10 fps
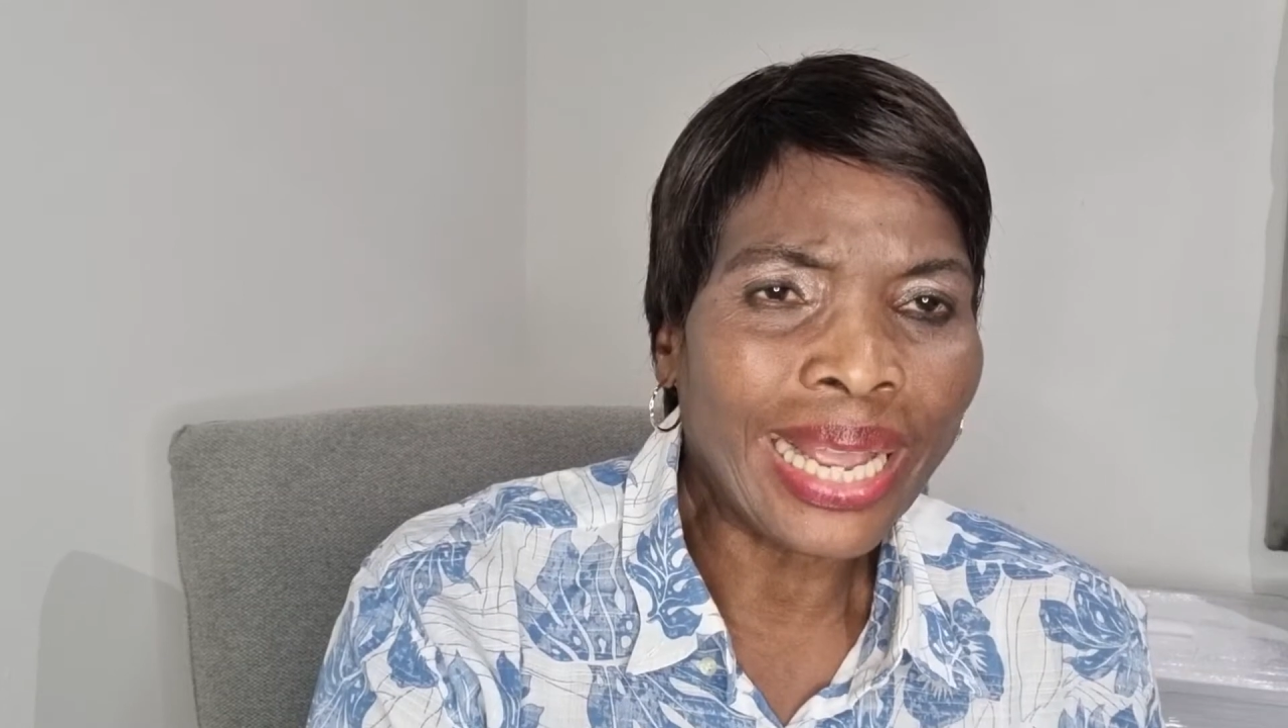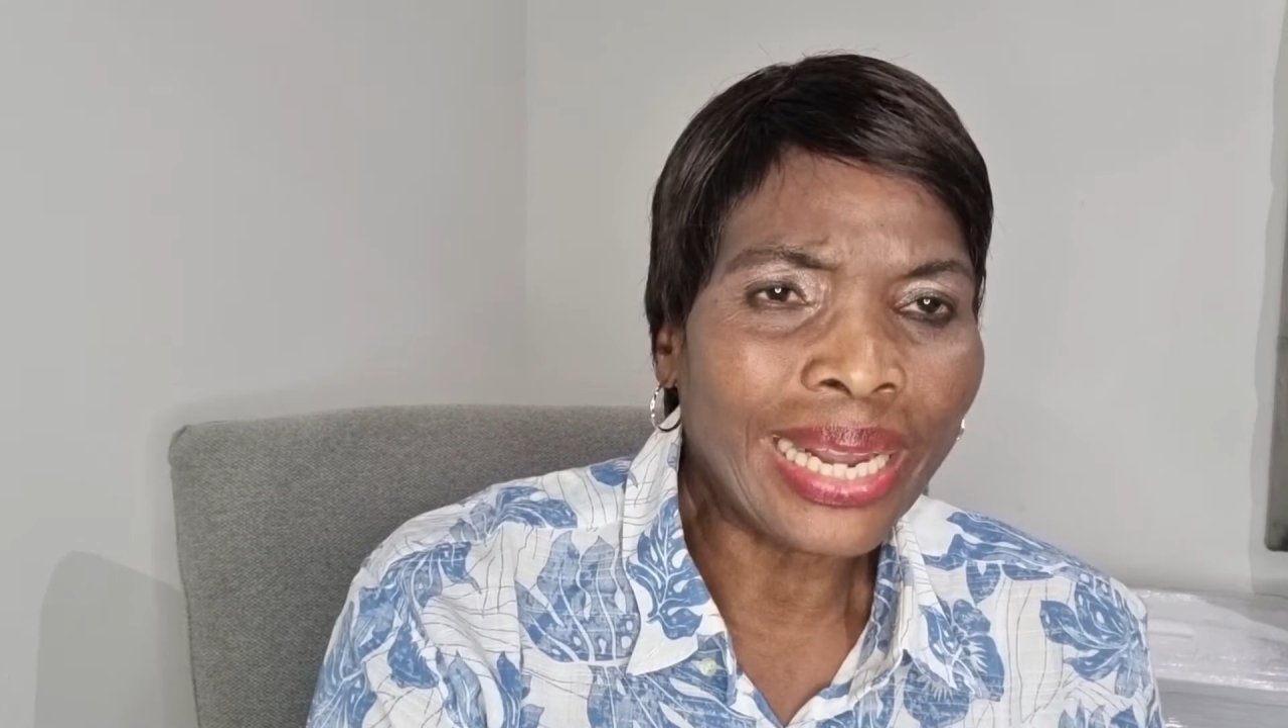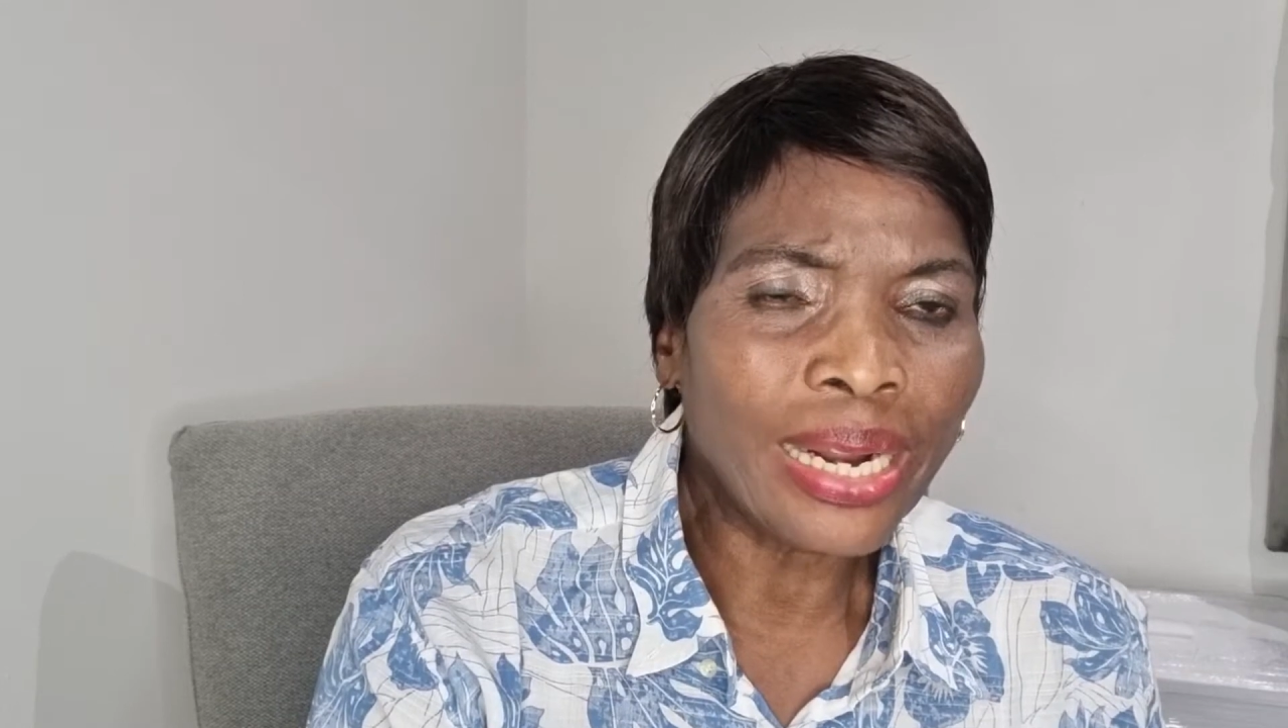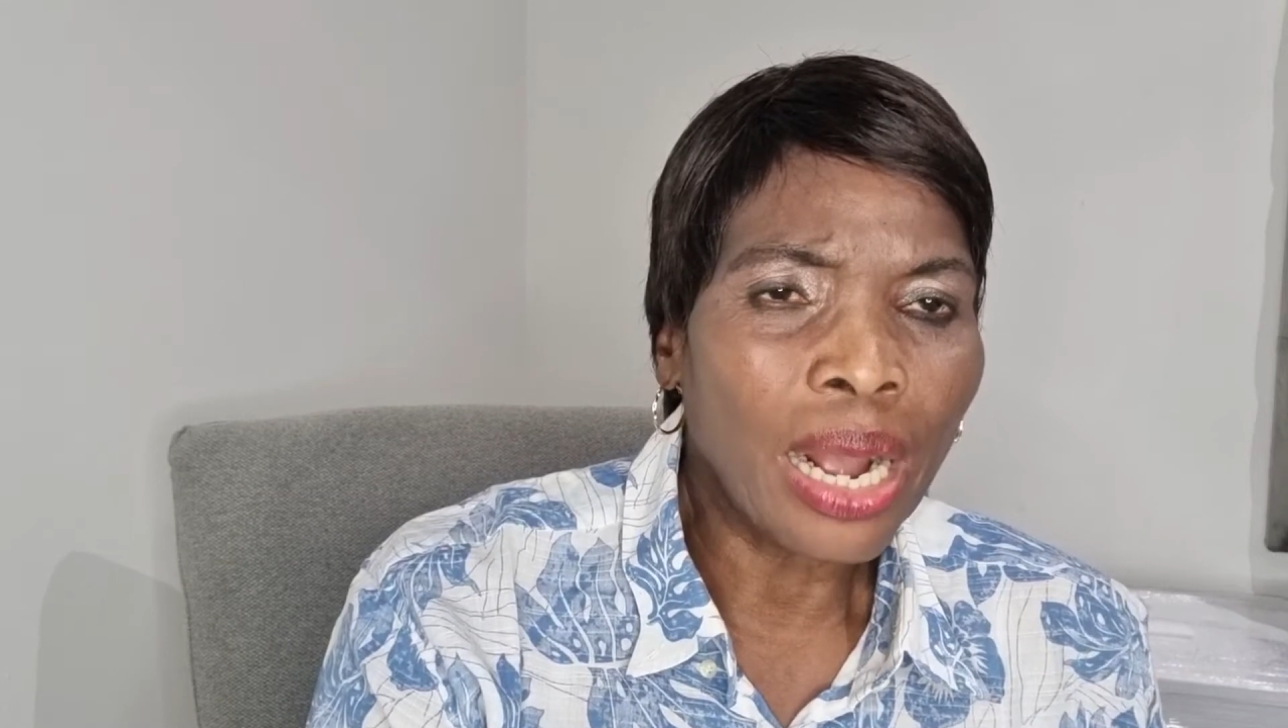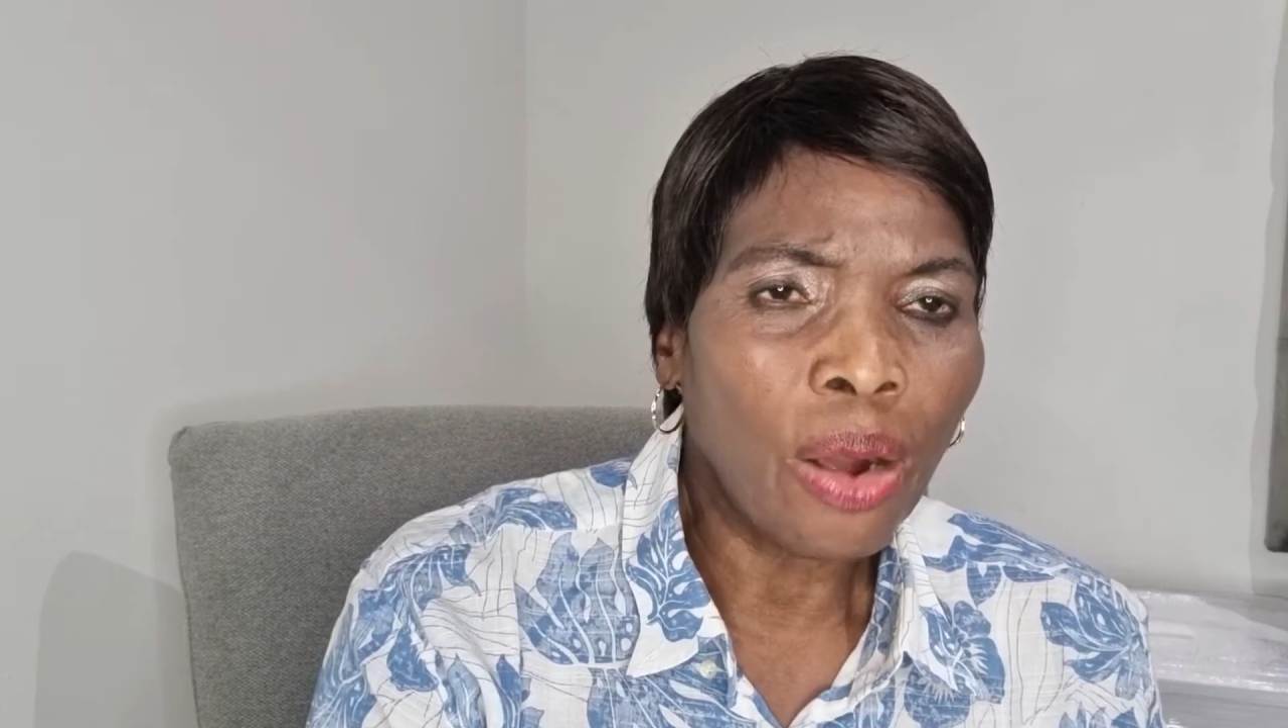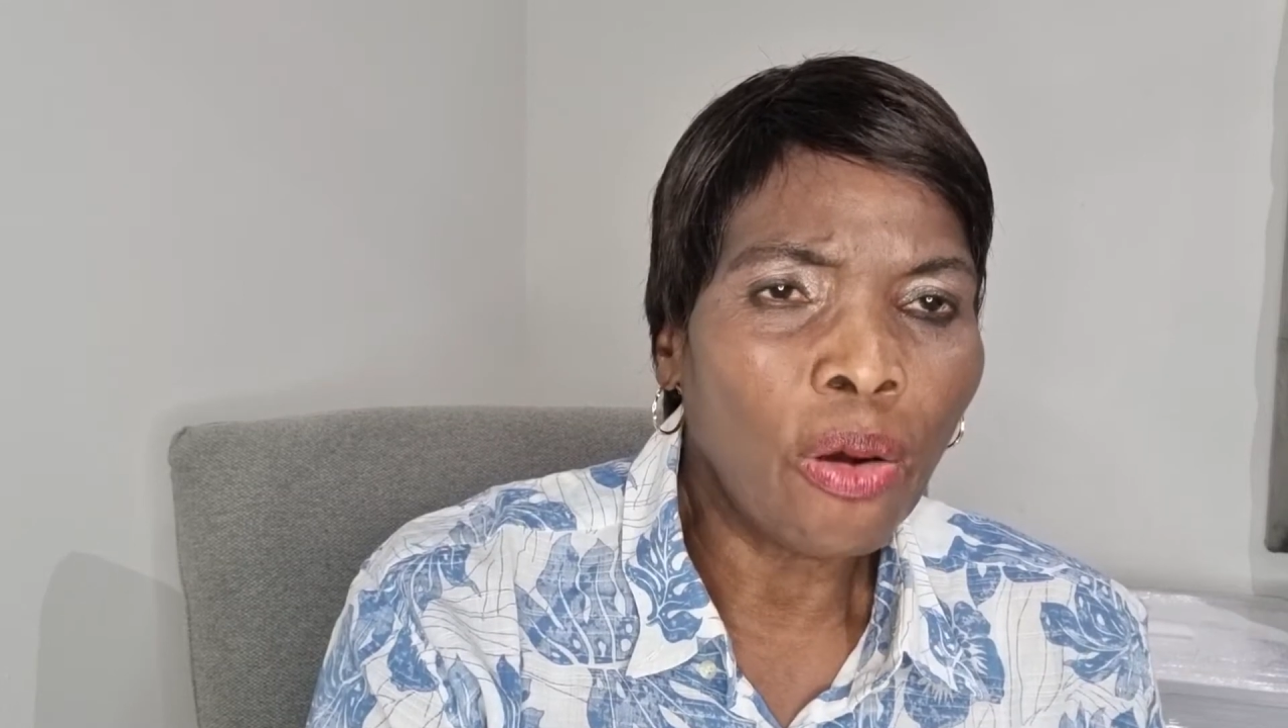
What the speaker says: area